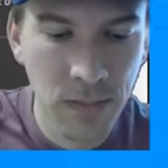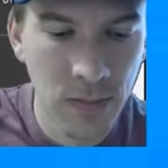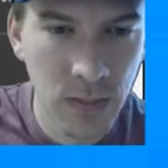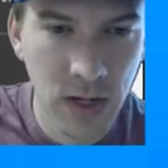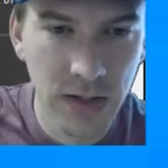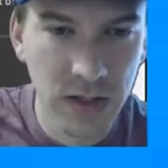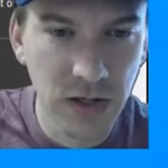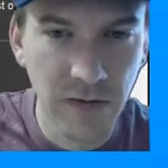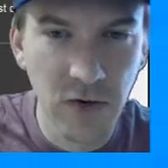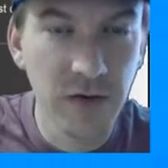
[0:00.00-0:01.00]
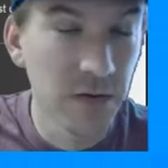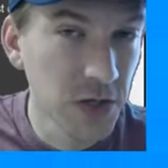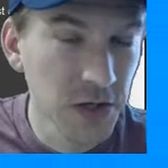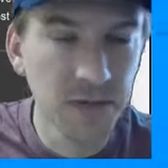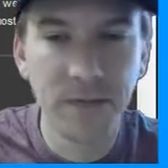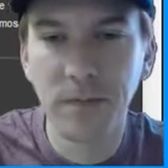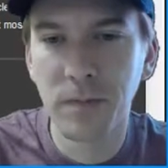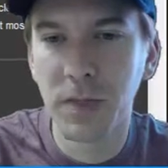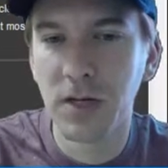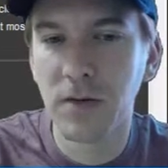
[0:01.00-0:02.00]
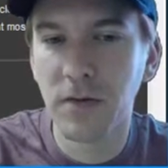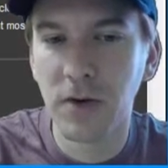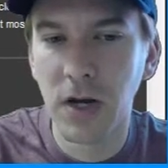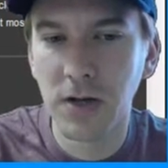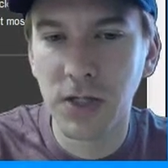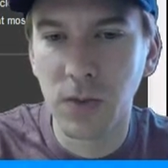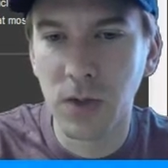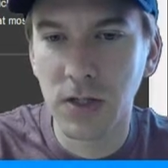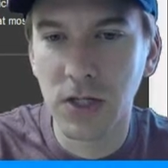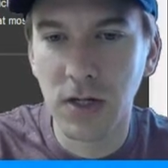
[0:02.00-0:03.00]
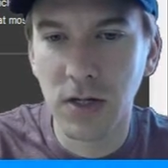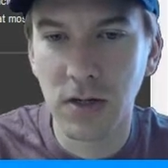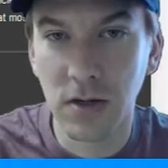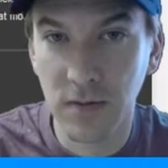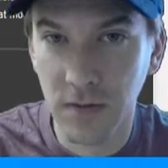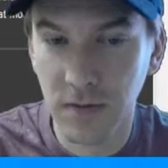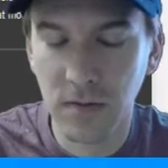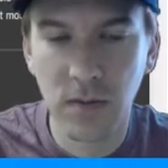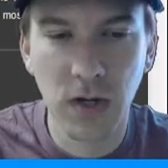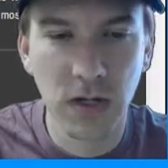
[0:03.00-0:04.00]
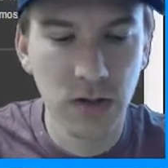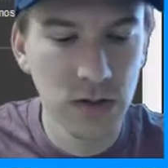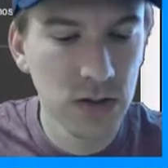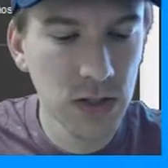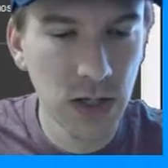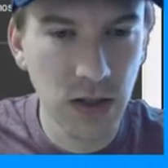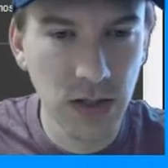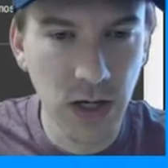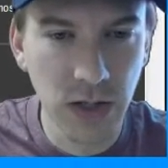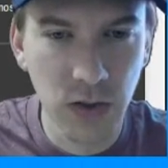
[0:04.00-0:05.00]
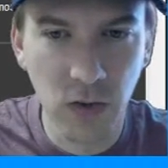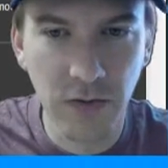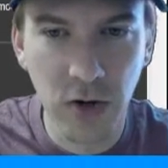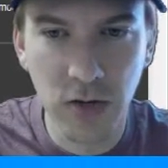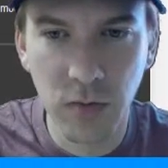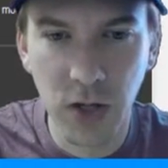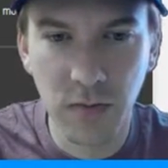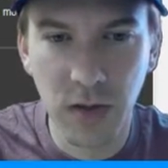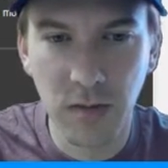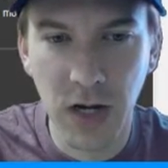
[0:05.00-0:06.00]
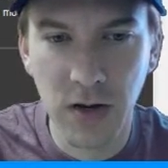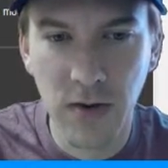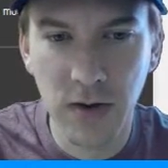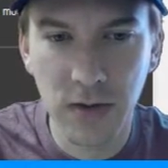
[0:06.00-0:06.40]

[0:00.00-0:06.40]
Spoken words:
and that's not very efficient. But for now, I just want to check if I can set this high score variable up in the background.